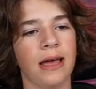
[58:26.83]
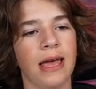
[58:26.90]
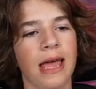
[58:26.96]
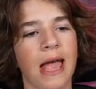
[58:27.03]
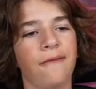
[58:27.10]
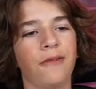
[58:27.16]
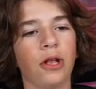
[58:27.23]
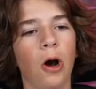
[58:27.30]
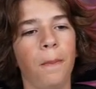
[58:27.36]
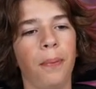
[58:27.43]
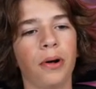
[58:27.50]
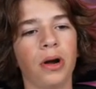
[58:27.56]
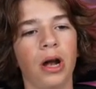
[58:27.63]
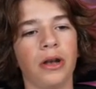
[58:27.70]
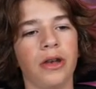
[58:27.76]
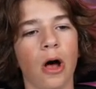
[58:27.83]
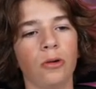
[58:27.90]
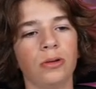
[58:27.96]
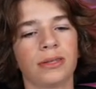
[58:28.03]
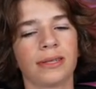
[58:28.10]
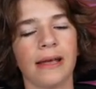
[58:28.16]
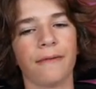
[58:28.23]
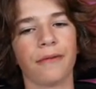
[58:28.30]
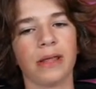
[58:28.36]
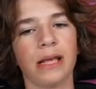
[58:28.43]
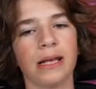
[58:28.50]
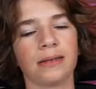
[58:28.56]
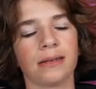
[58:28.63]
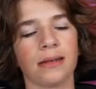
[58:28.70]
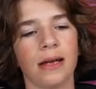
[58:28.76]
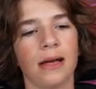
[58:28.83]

If you don't put on no skin for this,